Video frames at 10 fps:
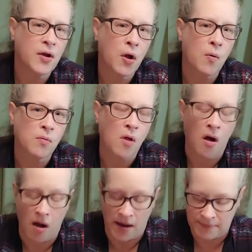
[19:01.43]
a whole
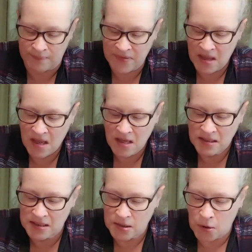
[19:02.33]
lot.
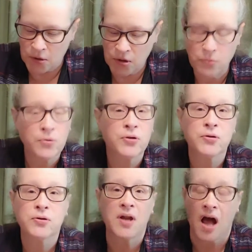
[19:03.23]
So you
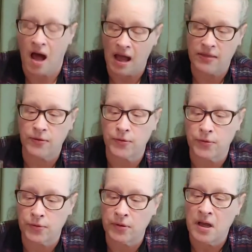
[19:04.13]
could
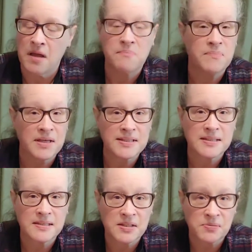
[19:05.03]
either mix
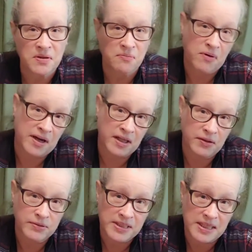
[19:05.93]
this with
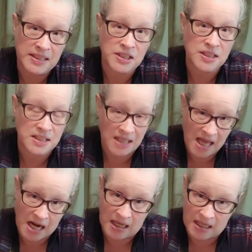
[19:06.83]
regular tea just to
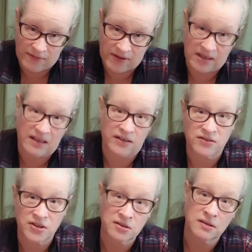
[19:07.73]
kind of give it a little
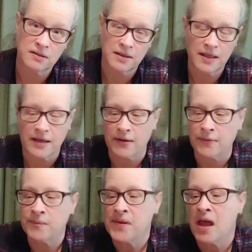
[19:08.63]
shook,
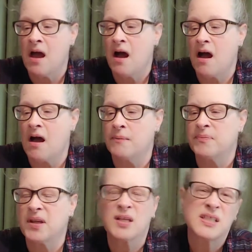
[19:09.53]

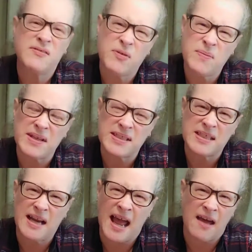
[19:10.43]
because if you mixed
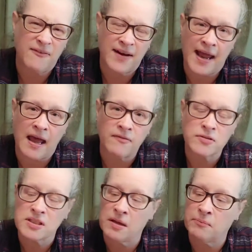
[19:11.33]
it half and half or
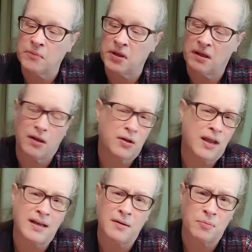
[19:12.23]
something, you'd
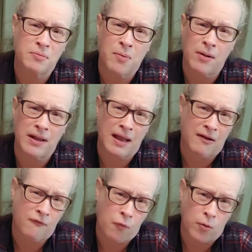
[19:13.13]
end up with probably like
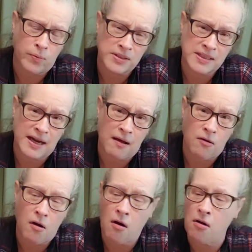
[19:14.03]
a 4%
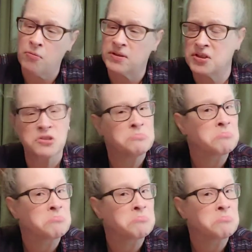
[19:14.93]
alcohol, which